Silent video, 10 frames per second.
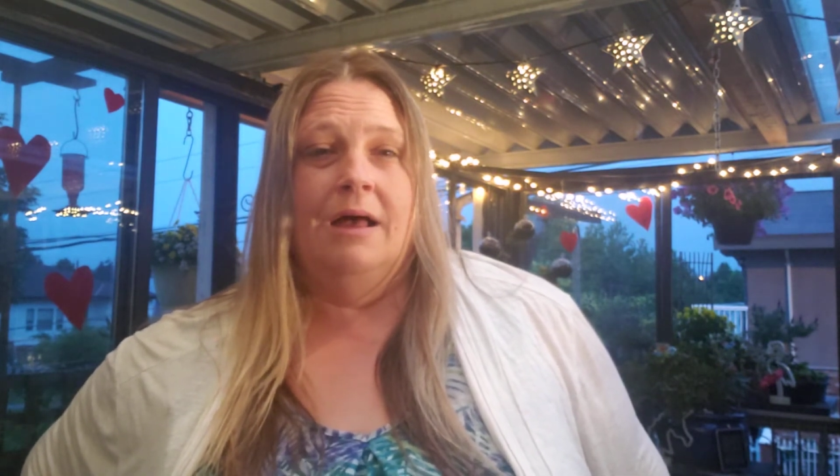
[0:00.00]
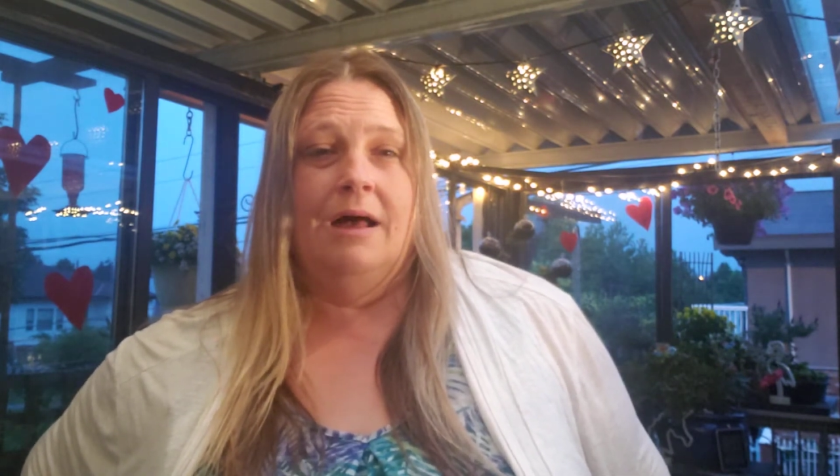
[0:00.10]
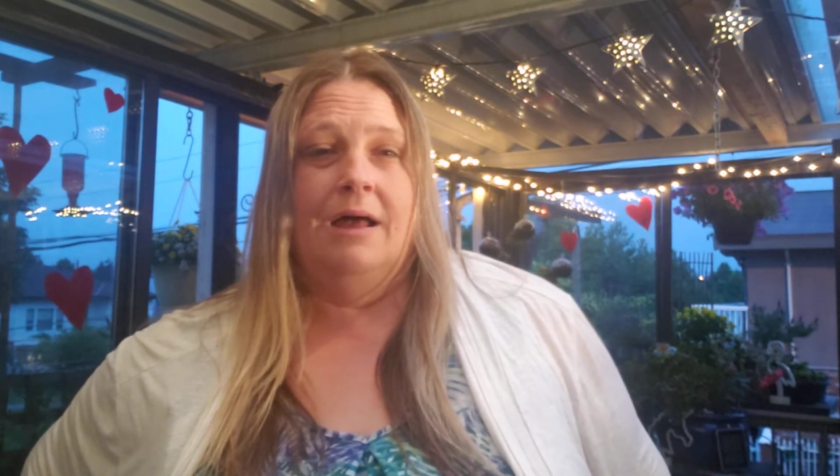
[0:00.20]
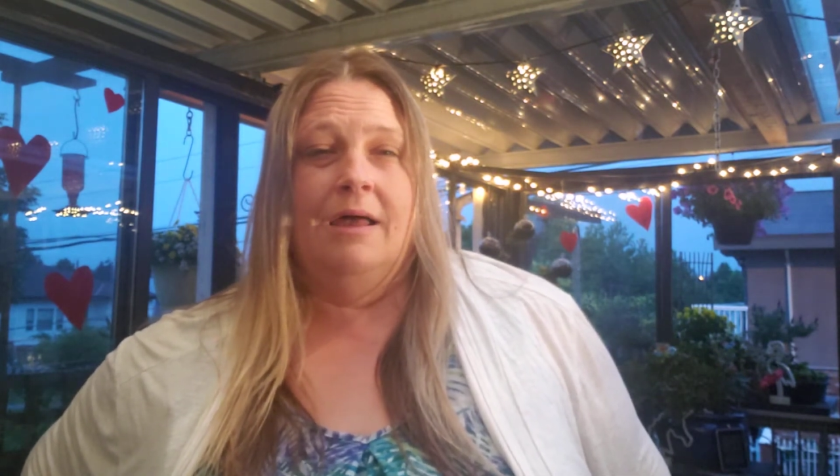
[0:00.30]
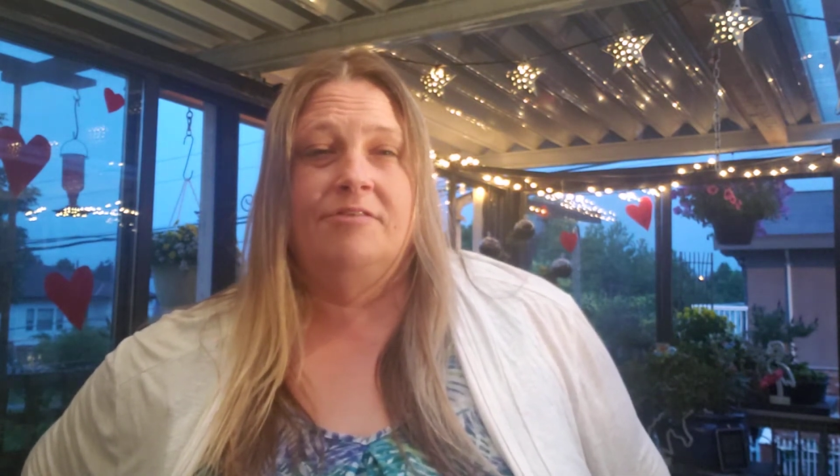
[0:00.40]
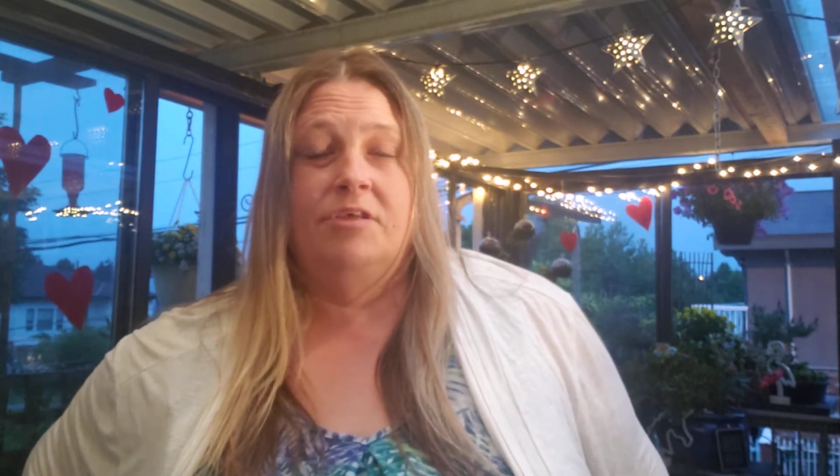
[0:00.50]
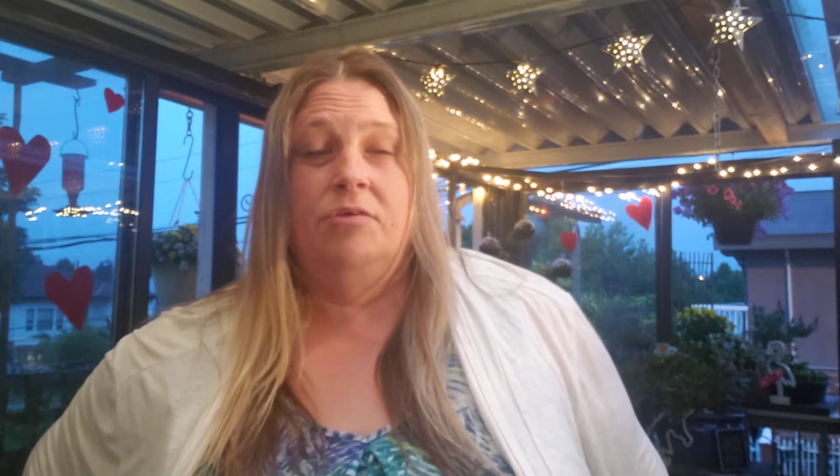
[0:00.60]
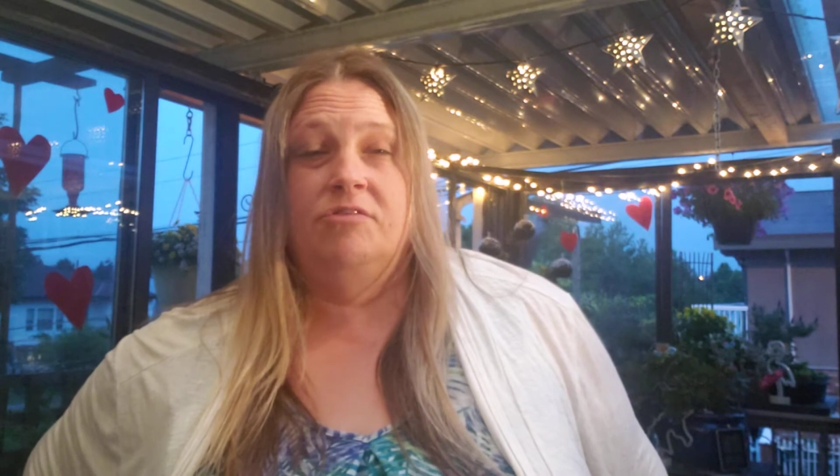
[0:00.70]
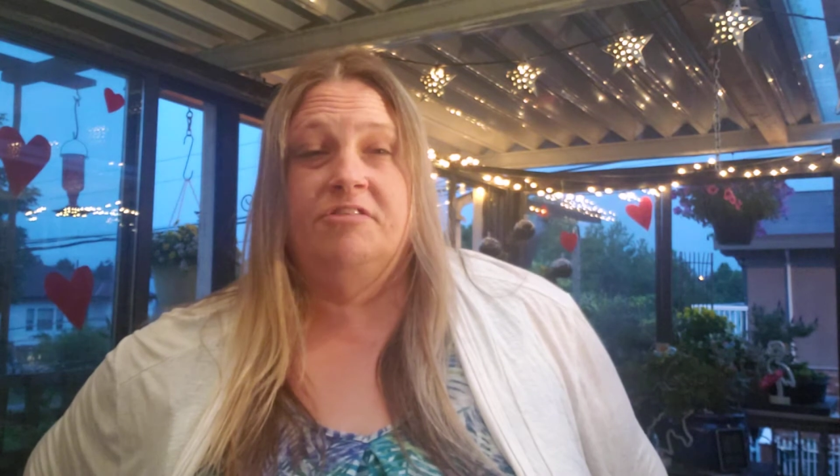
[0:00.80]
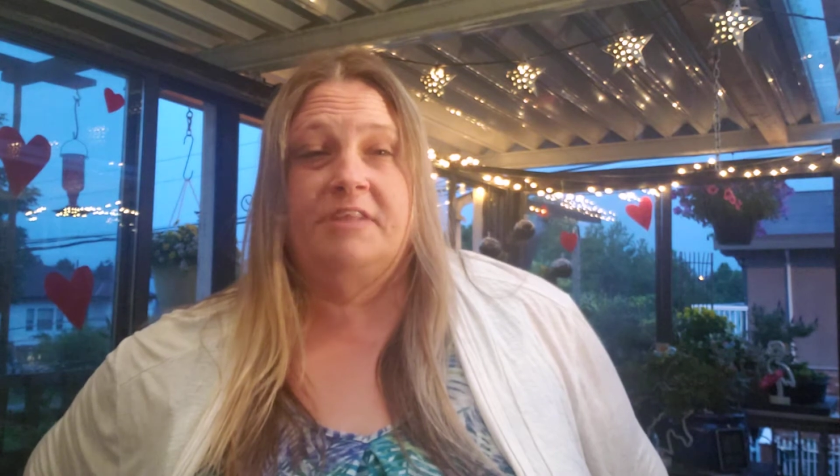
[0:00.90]
has a
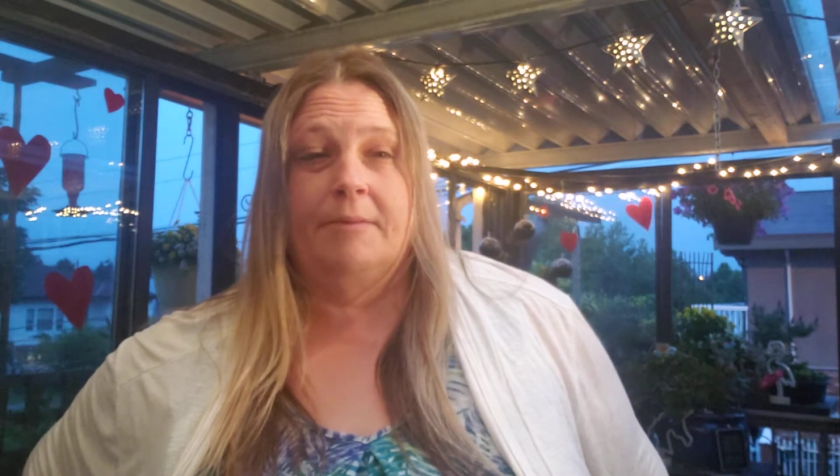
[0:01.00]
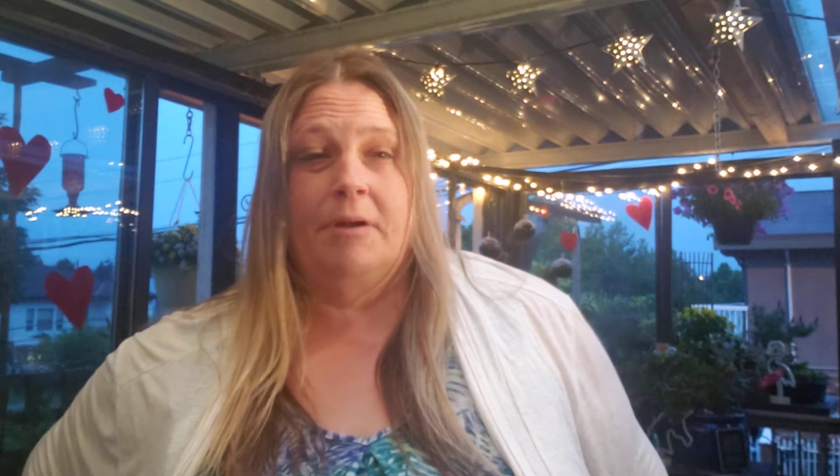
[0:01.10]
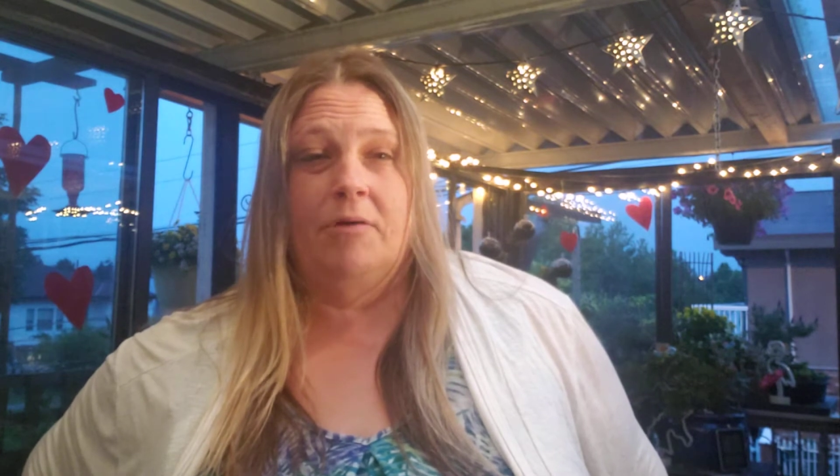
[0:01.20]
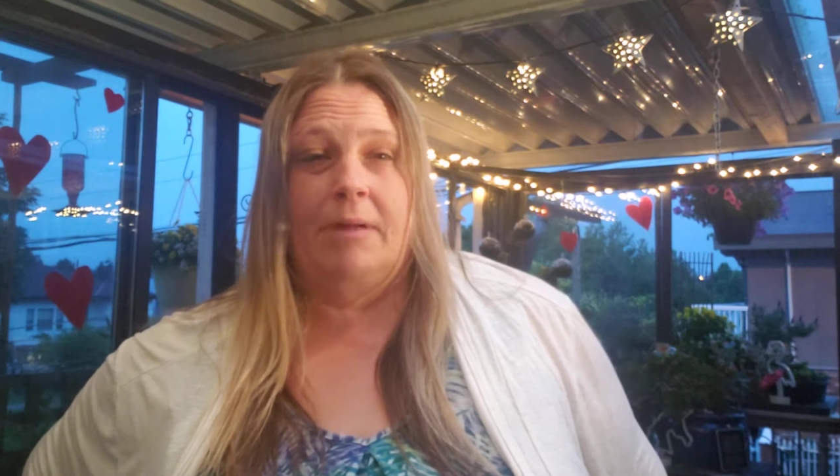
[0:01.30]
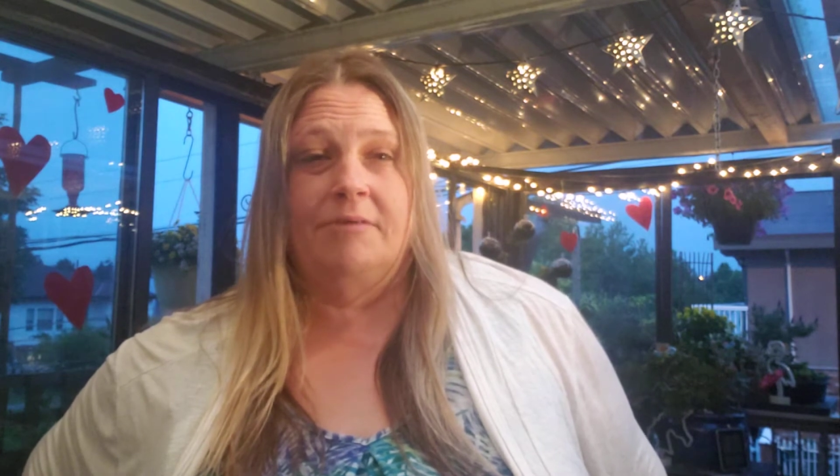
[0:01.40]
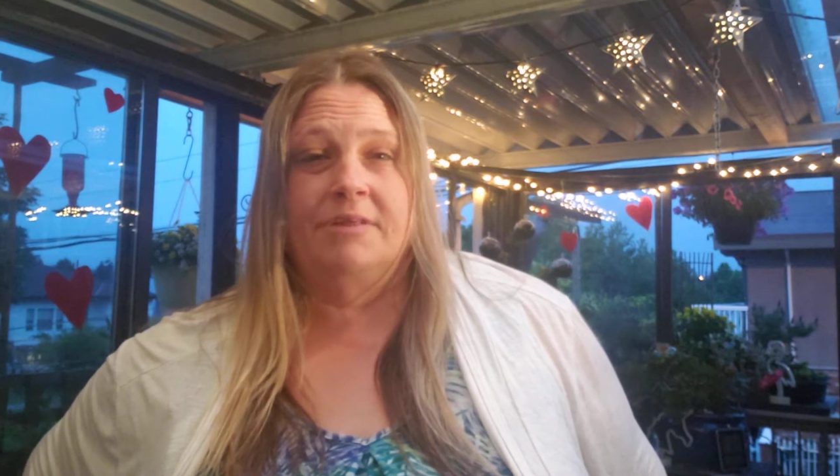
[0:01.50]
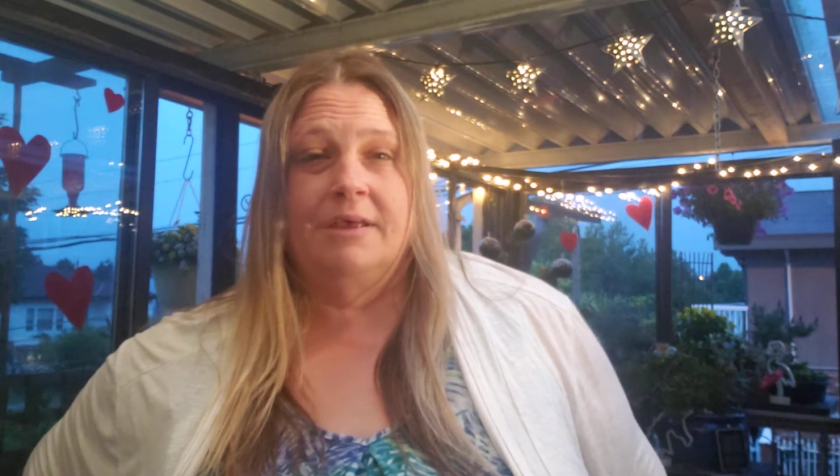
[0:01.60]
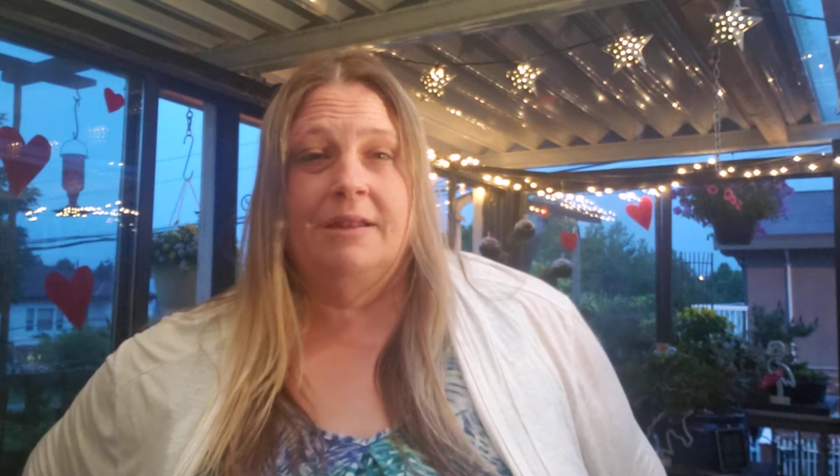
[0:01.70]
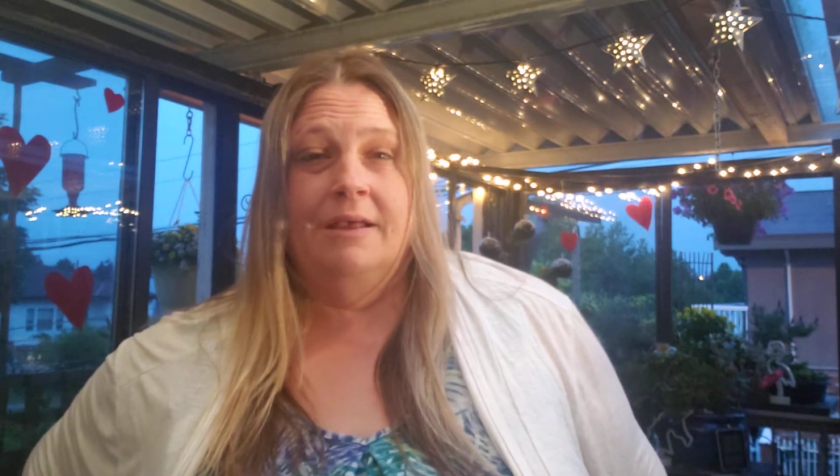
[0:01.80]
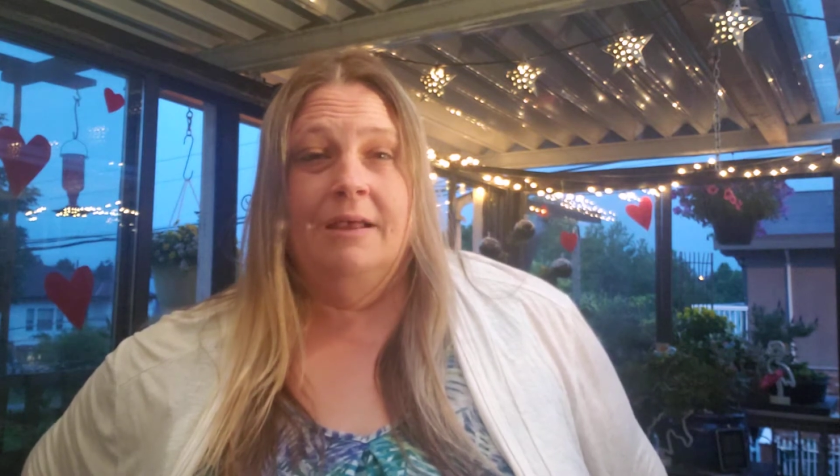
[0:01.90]
huge stigma around it.